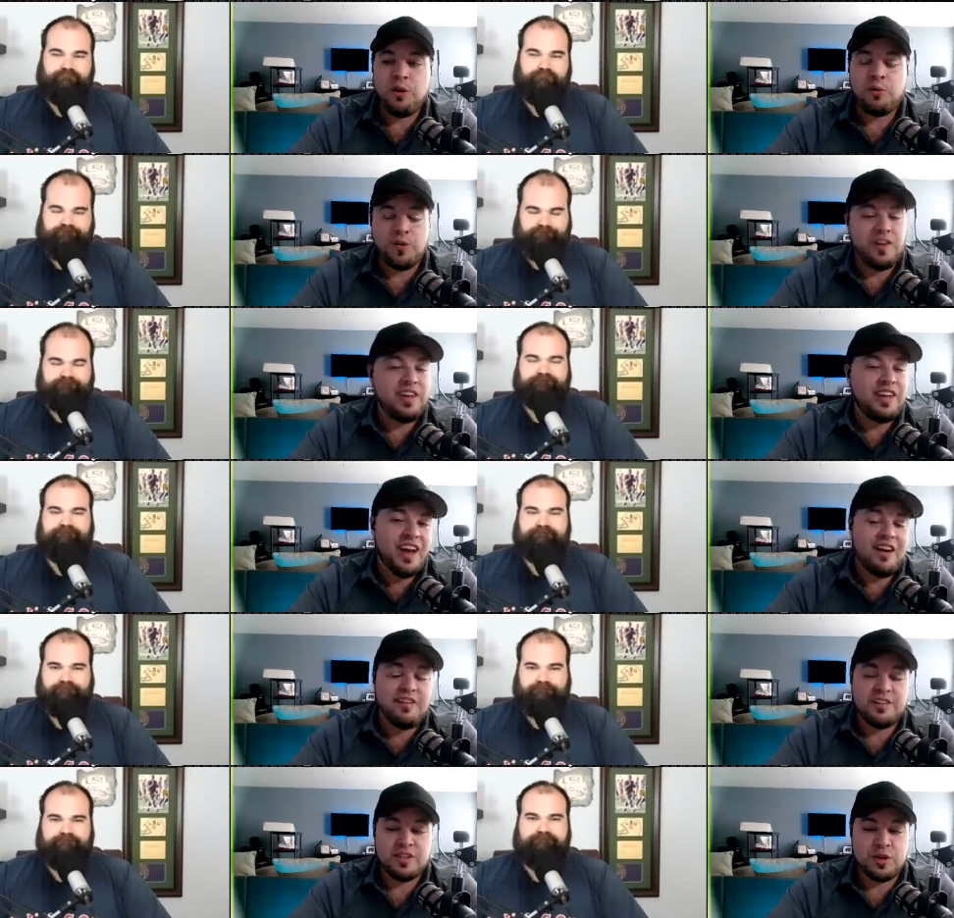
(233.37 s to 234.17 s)
Speaker 1: really
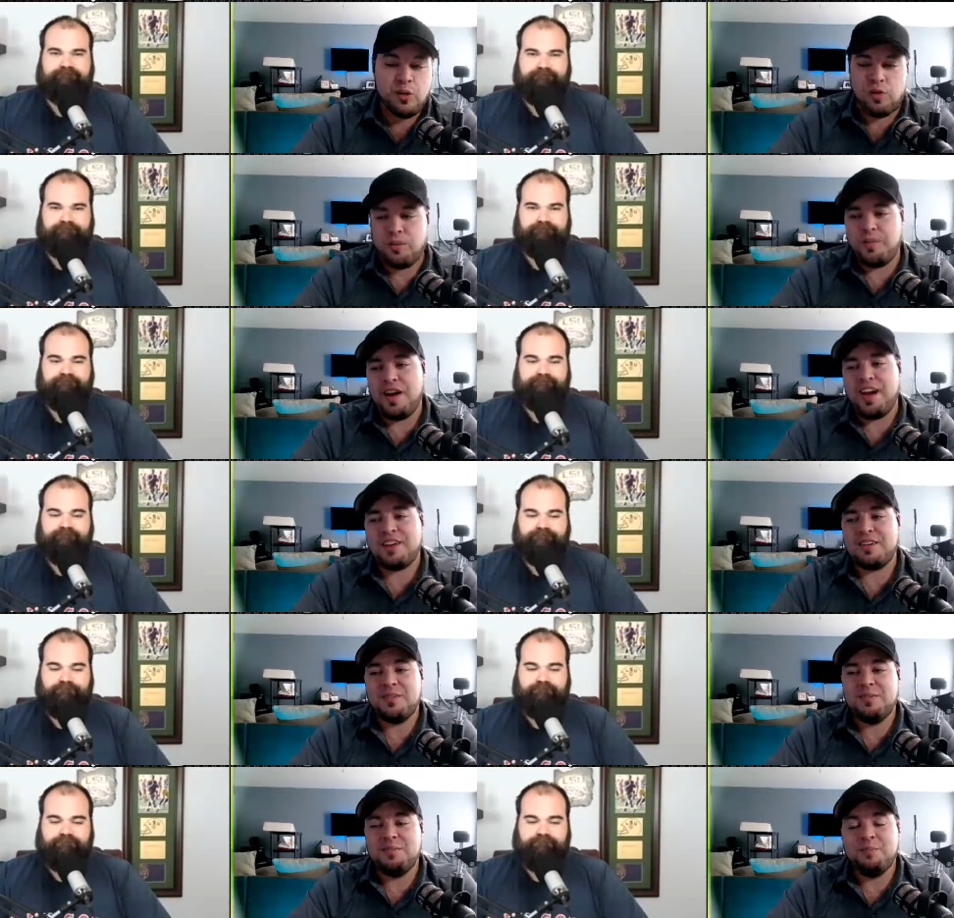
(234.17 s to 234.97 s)
count as a quarterback?
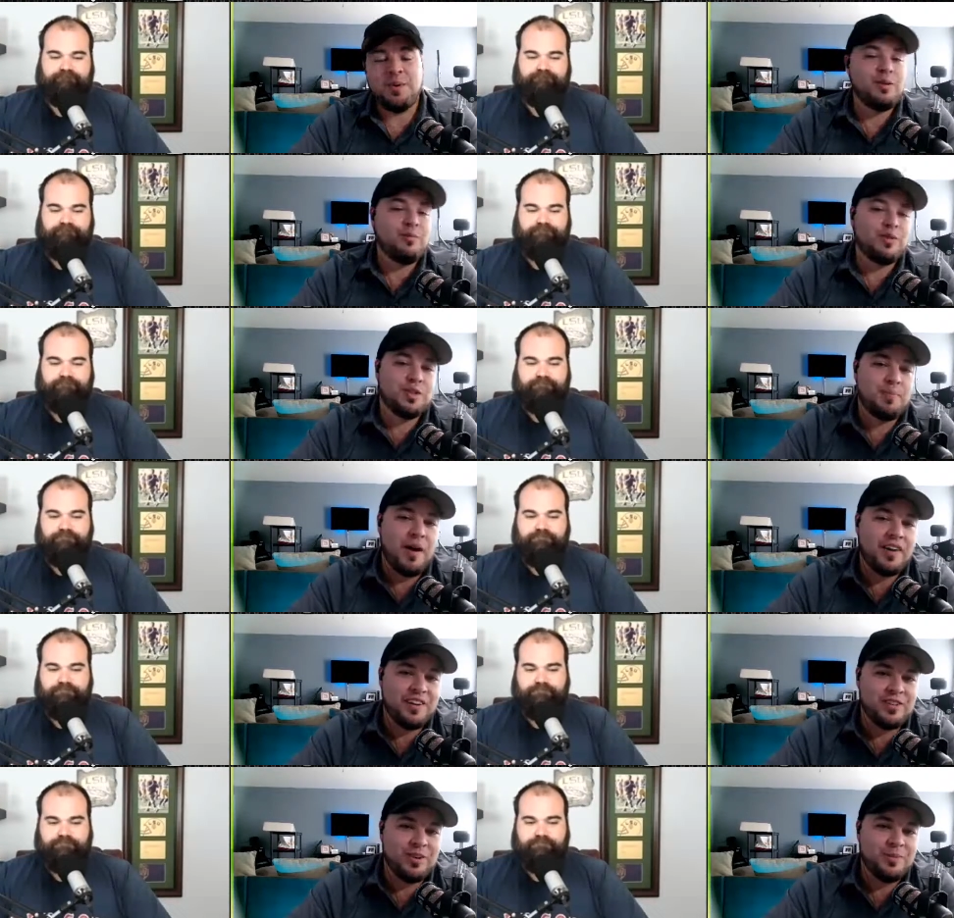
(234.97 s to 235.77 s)
Ben
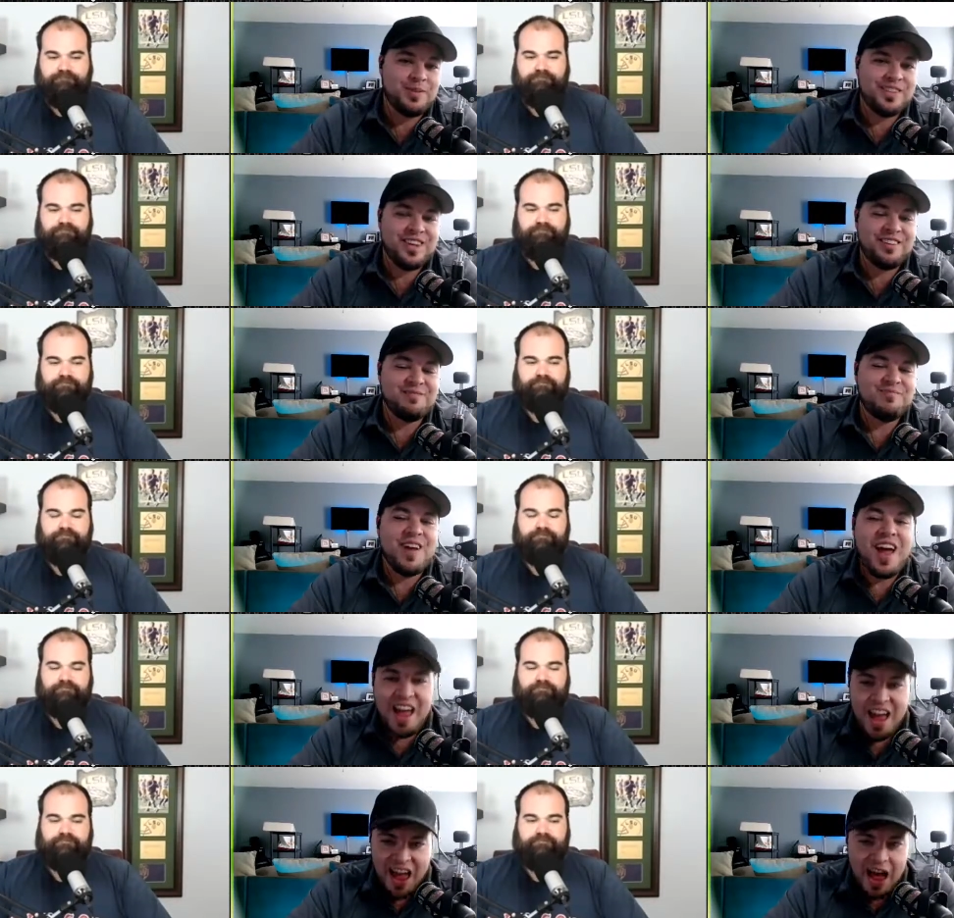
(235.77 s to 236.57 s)
responded to him and said,
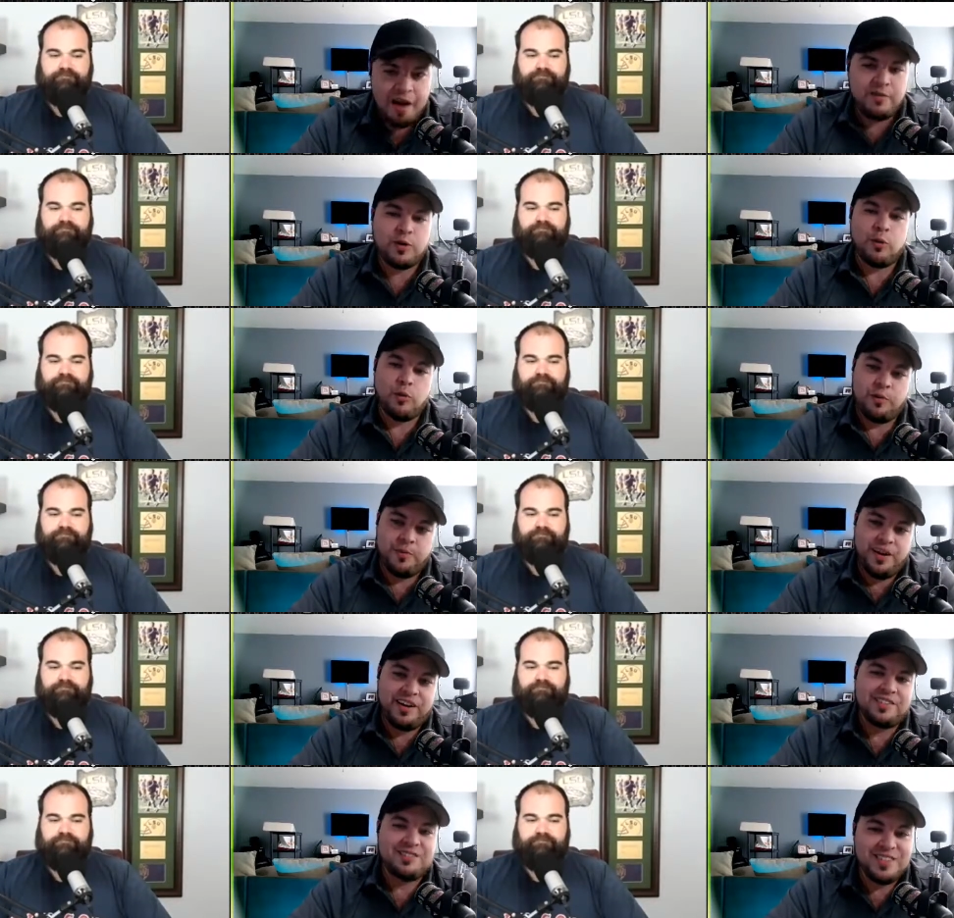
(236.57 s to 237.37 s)
Half a
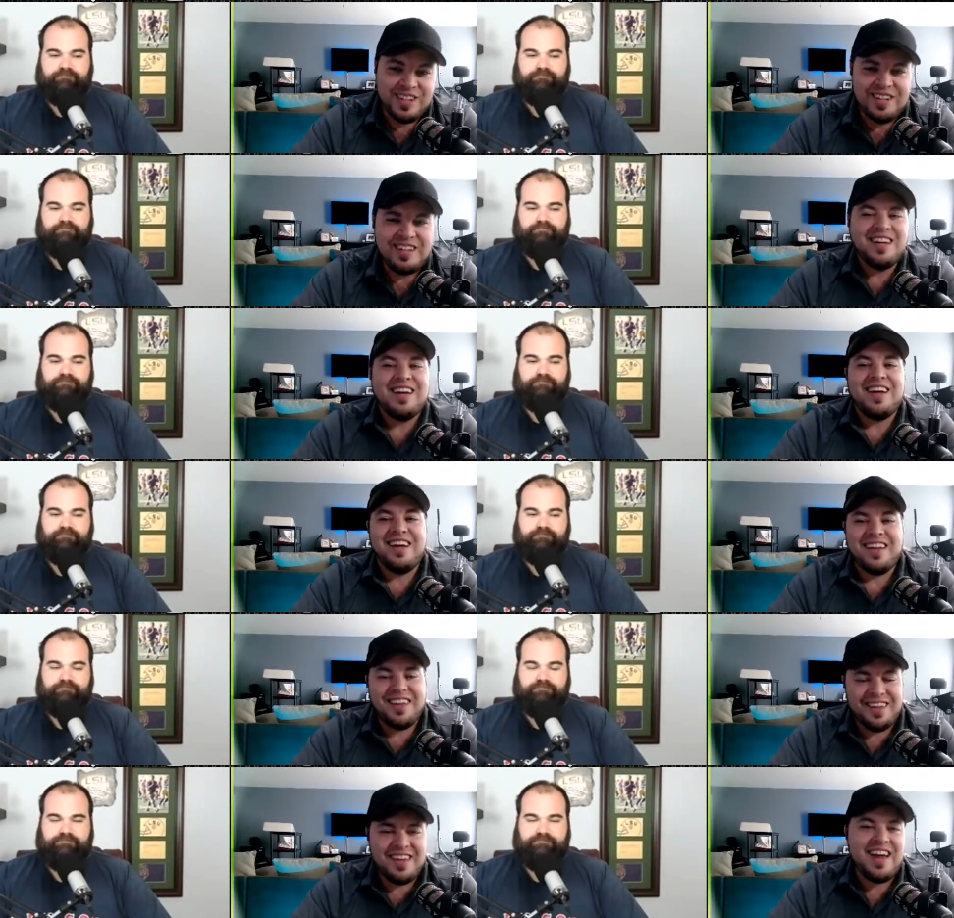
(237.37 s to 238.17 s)
quarterback
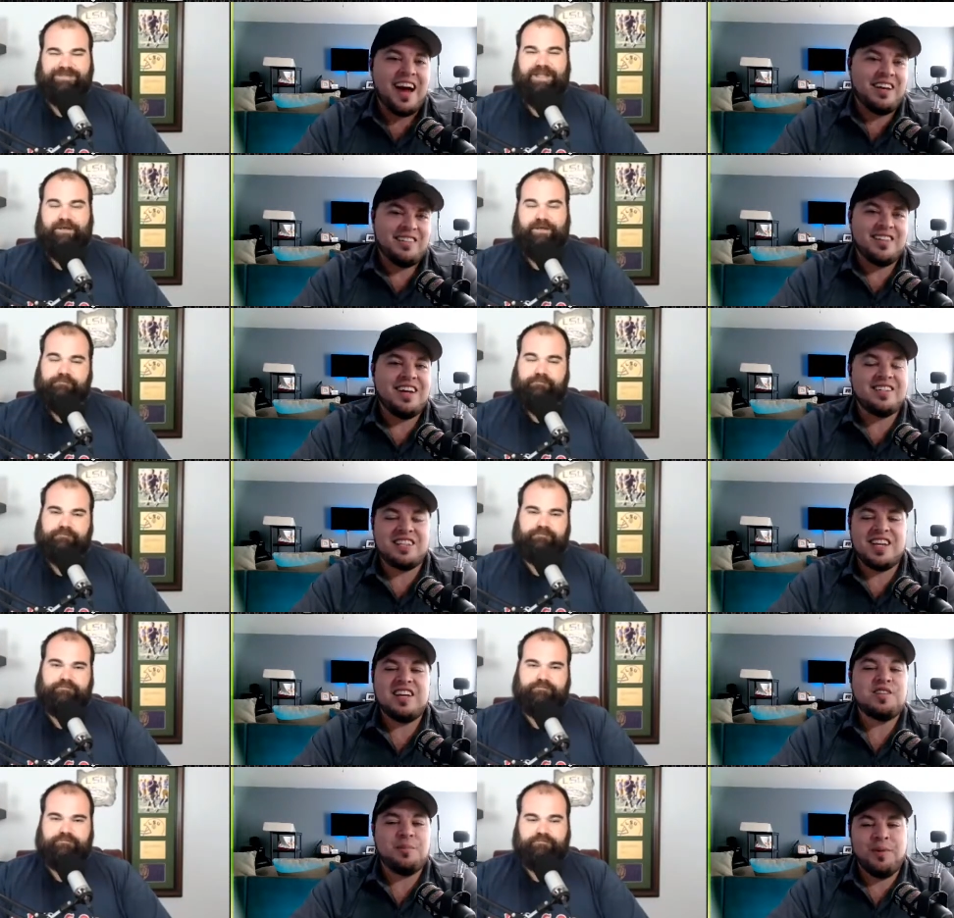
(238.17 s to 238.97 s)
yeah, at
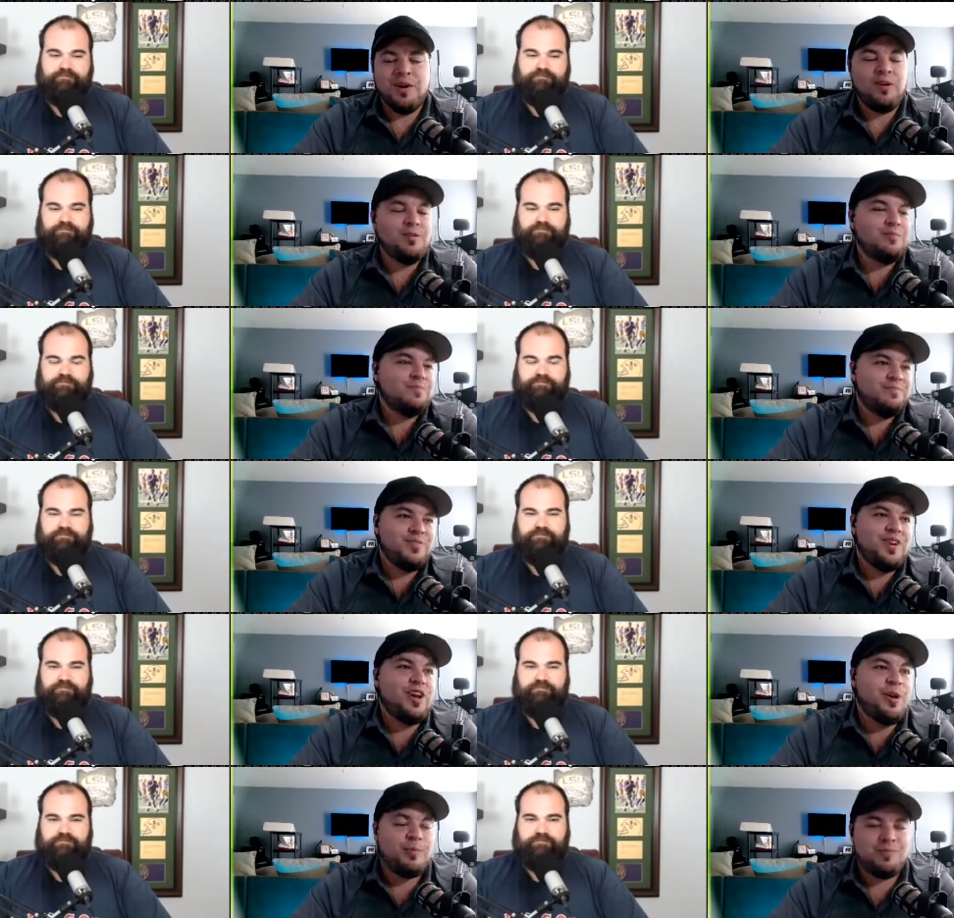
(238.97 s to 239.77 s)
uh, Taysom Hill,
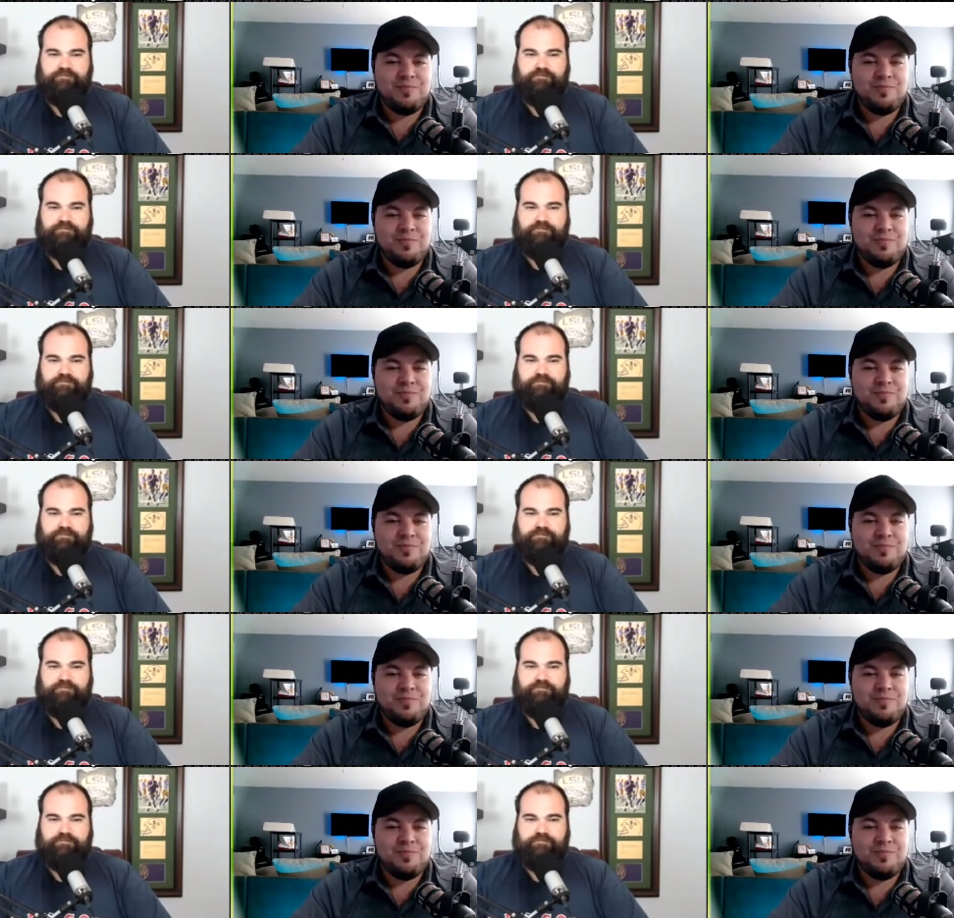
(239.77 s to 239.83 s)
you know,